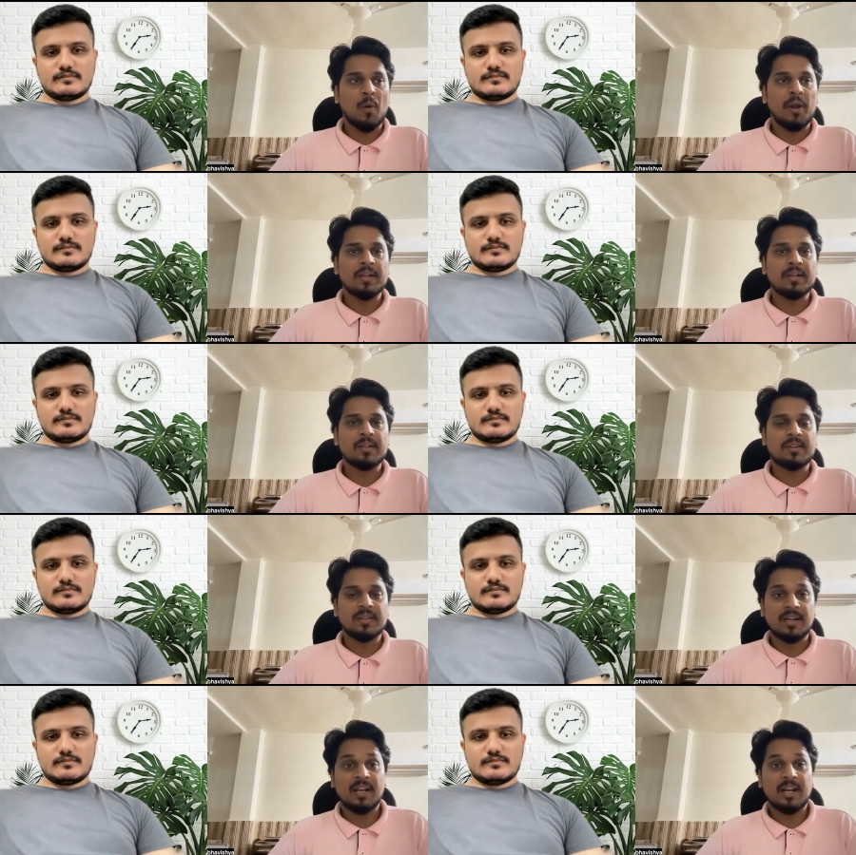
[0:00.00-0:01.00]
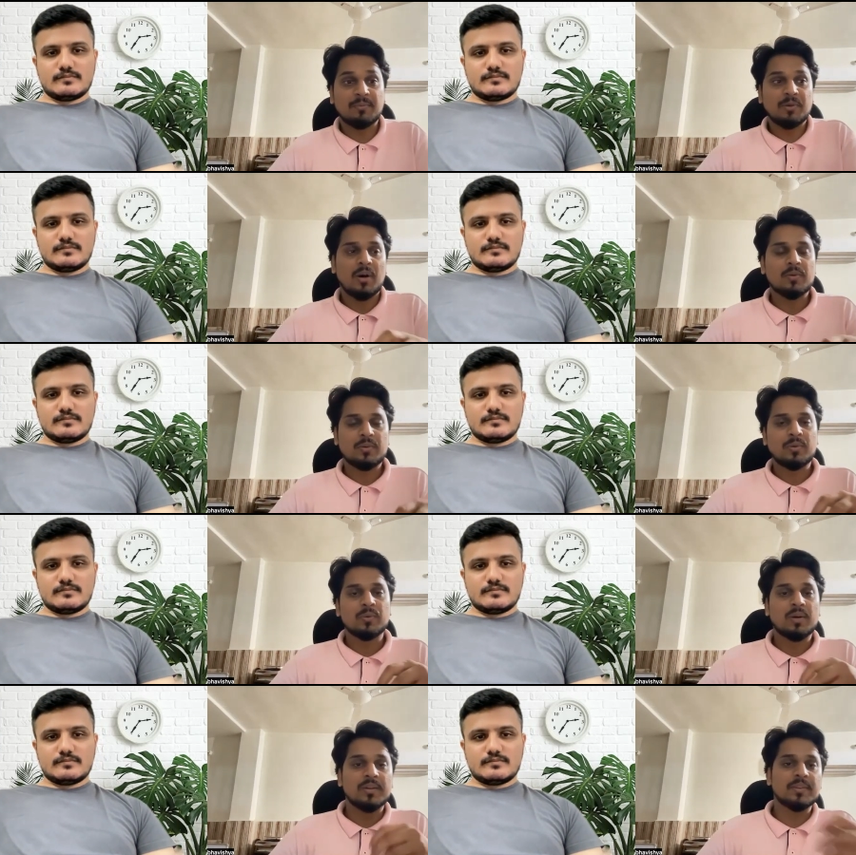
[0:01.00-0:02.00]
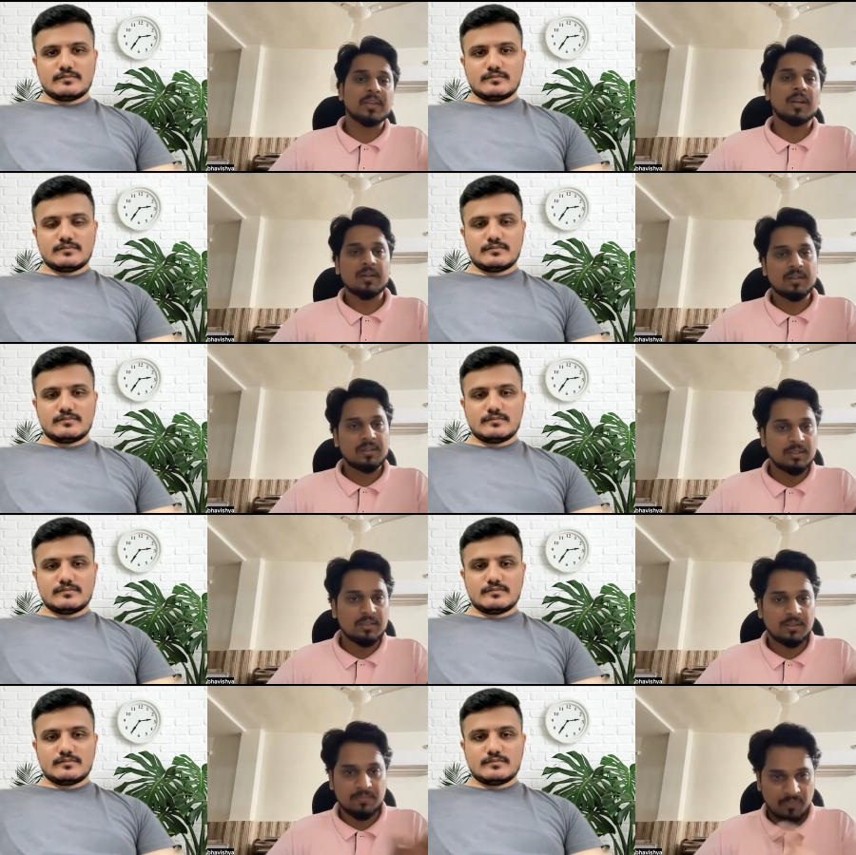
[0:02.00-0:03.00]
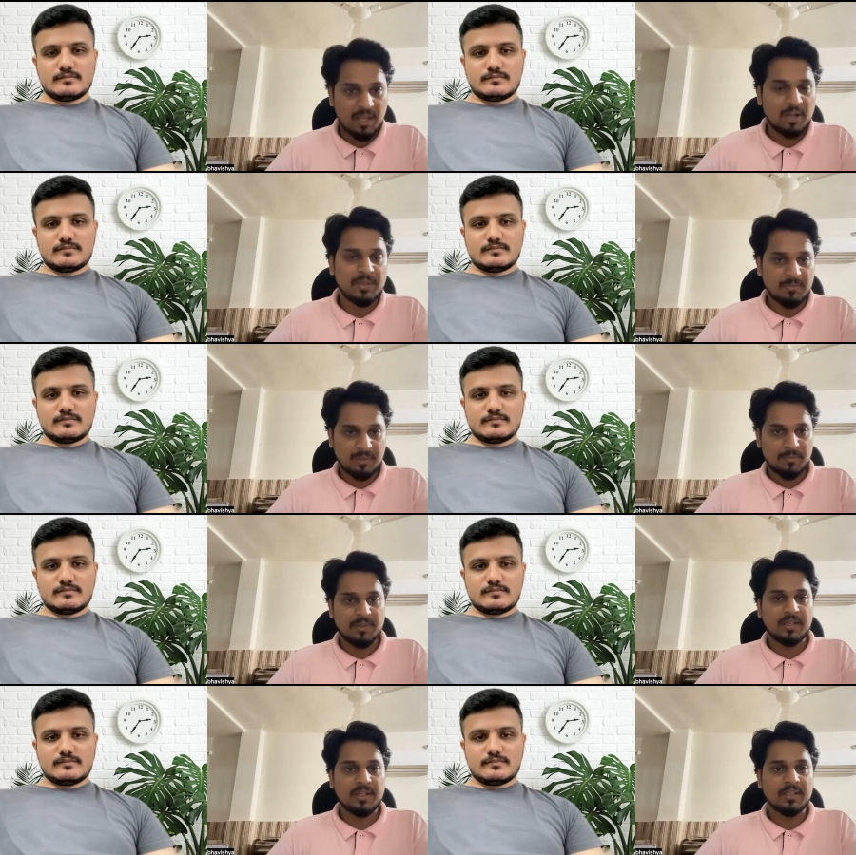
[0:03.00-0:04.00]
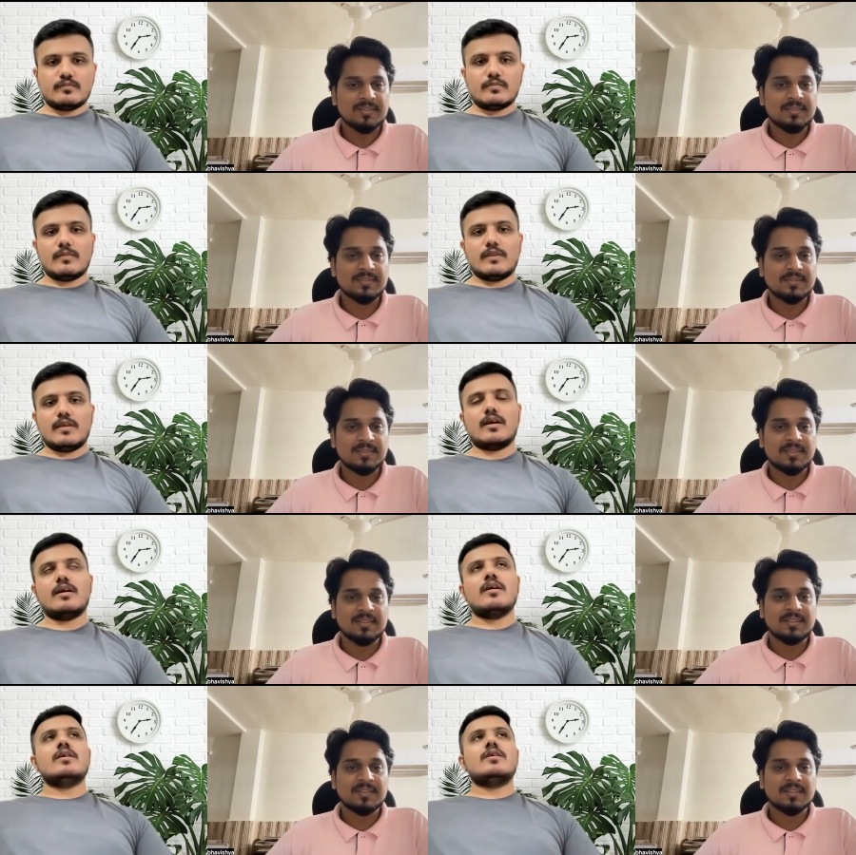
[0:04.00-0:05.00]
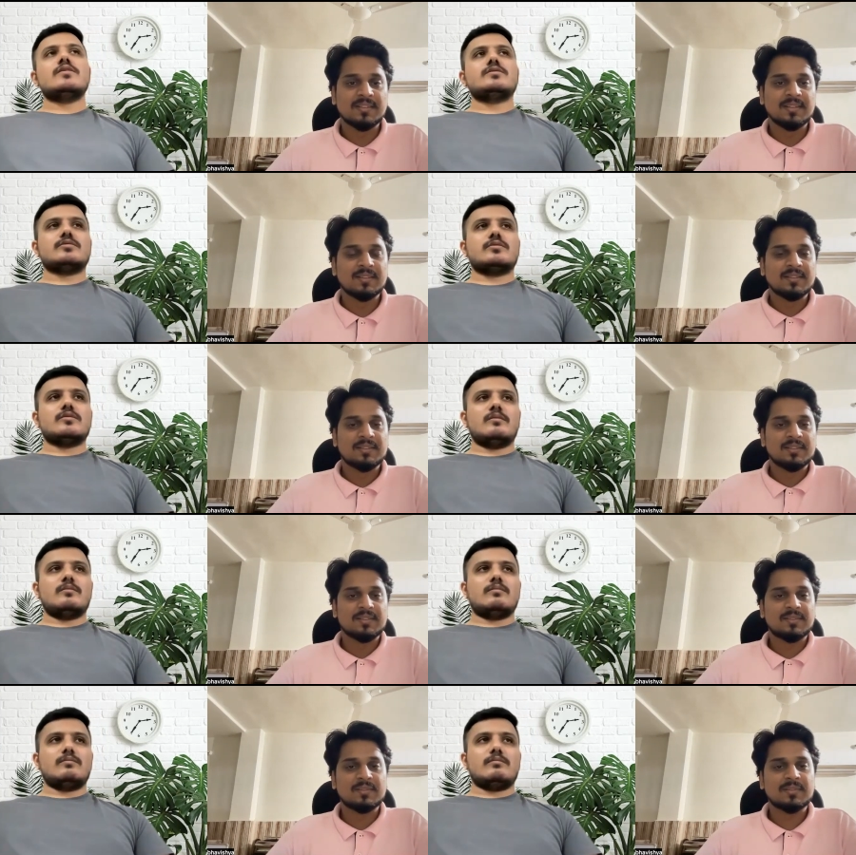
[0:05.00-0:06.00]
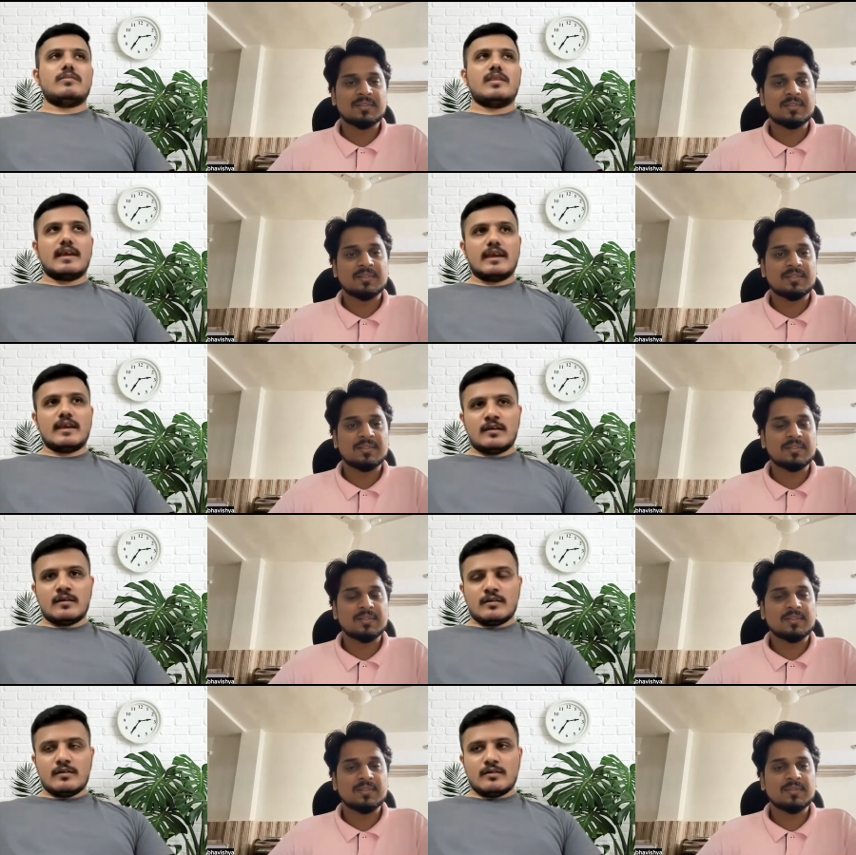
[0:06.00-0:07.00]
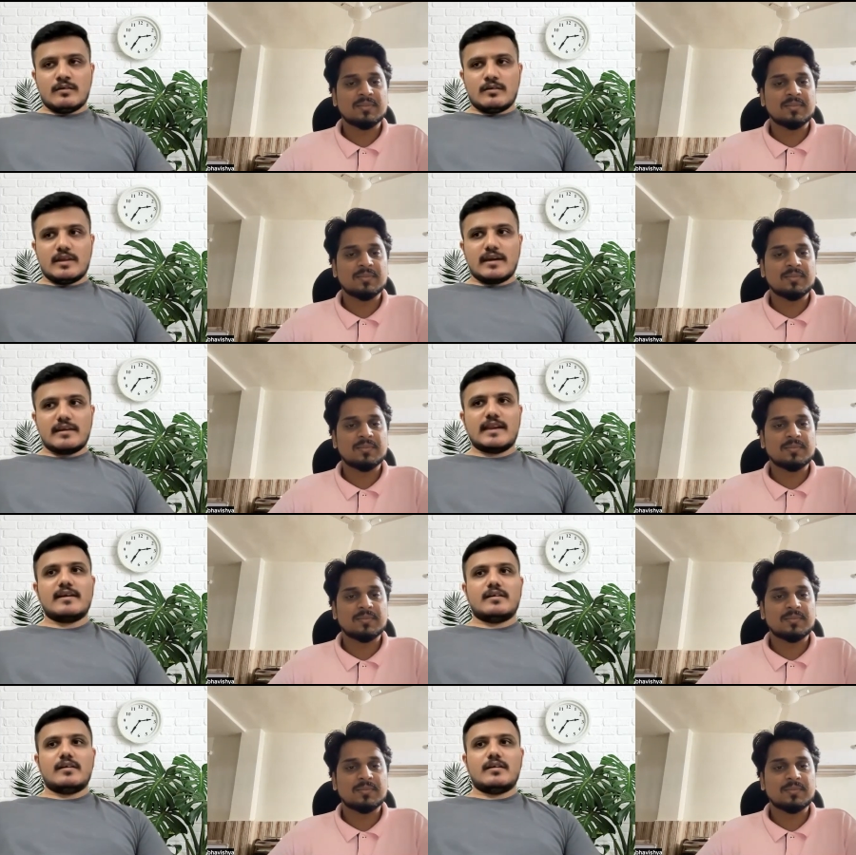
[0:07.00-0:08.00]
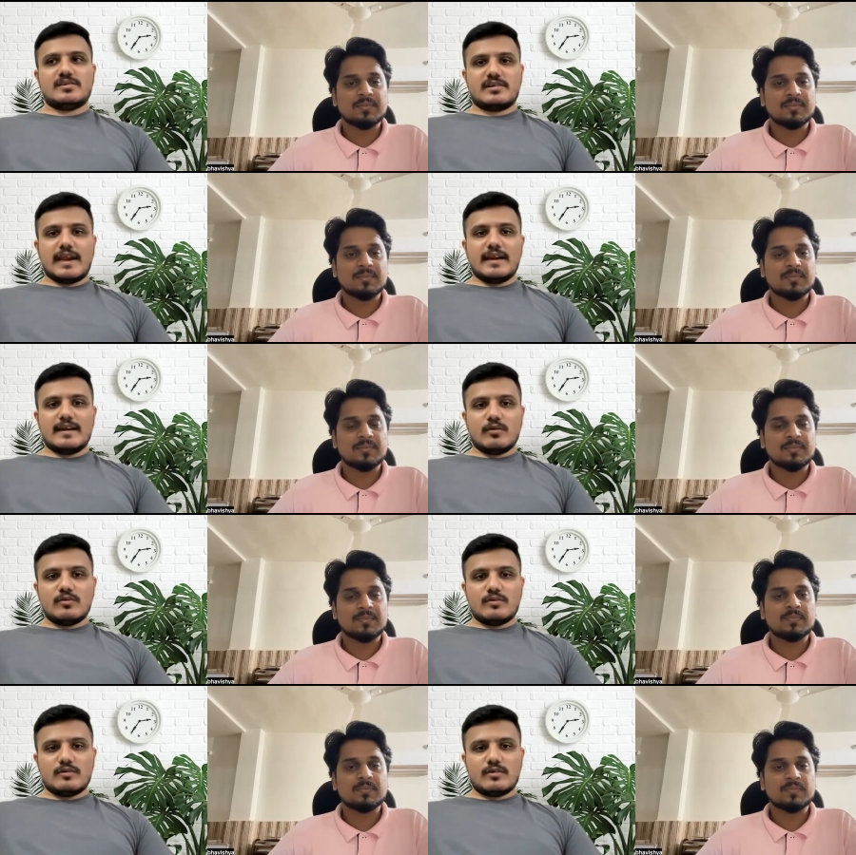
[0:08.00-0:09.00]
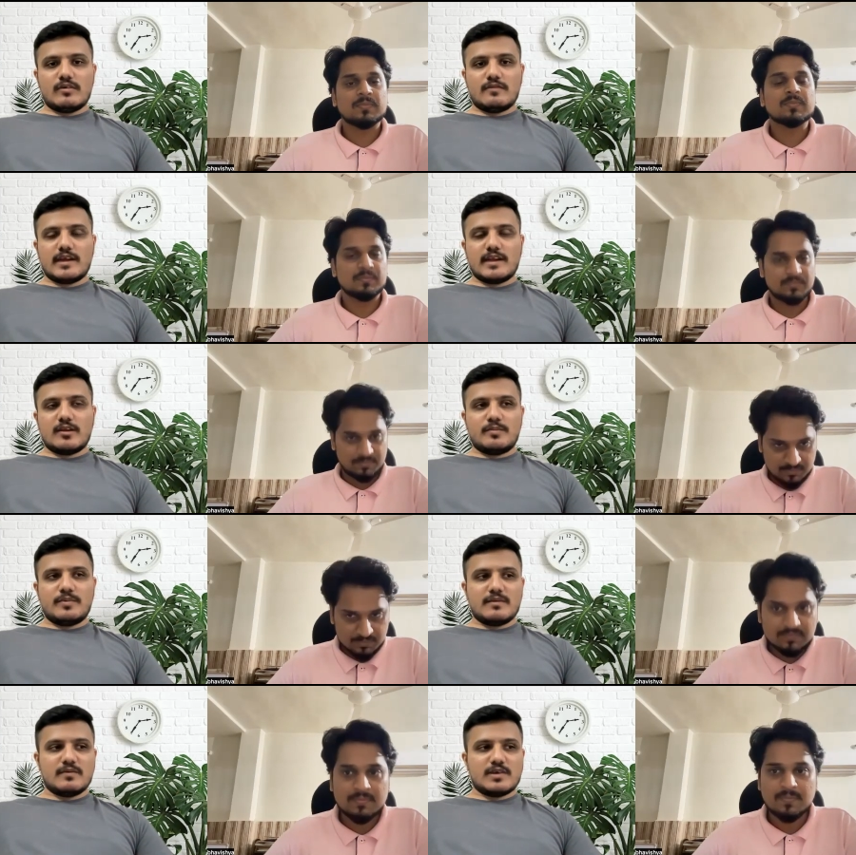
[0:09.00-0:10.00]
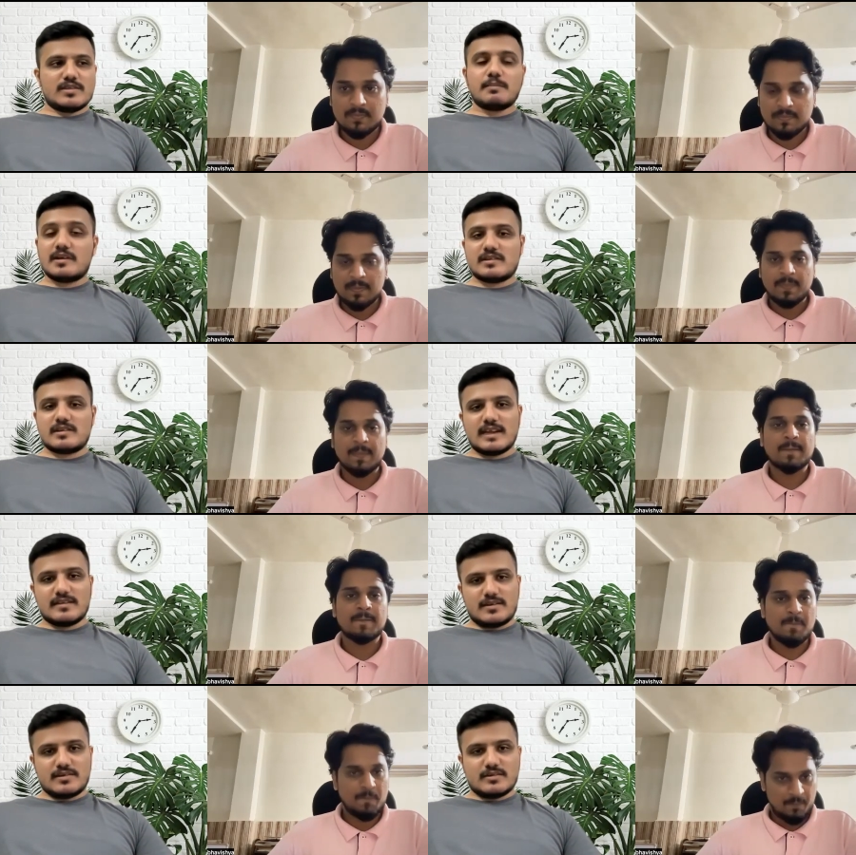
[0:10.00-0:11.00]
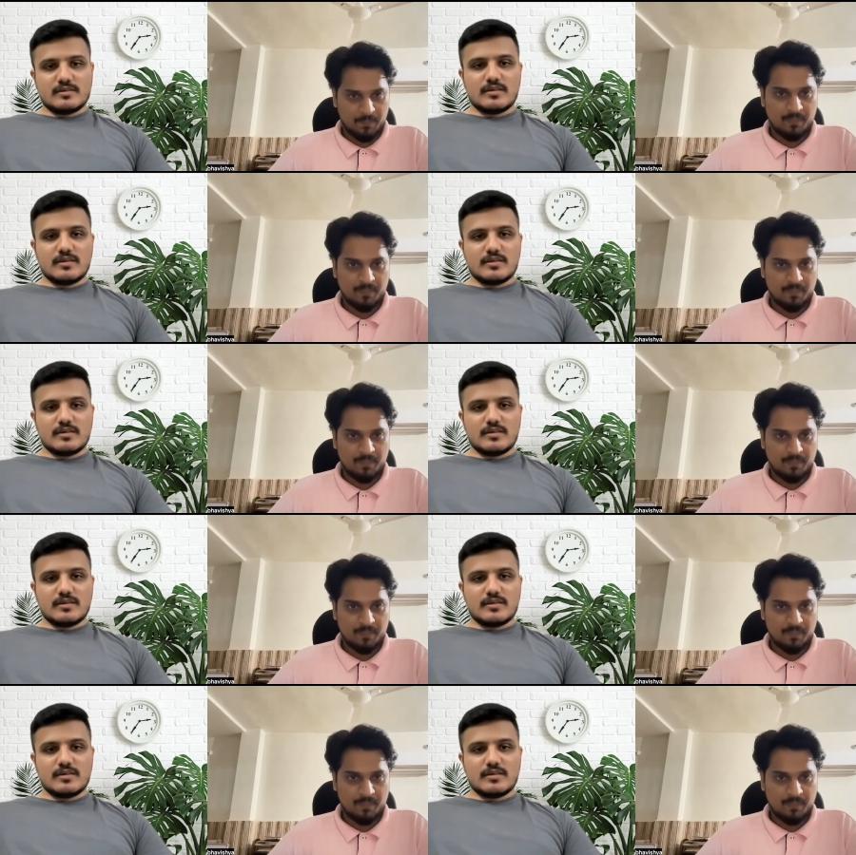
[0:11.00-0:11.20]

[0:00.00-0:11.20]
Speaker 1: points that helped you out to consider the HelloPM community?
Speaker 2: So the thing uh, that, that uh, striked out uh, for HelloPM was the personalization.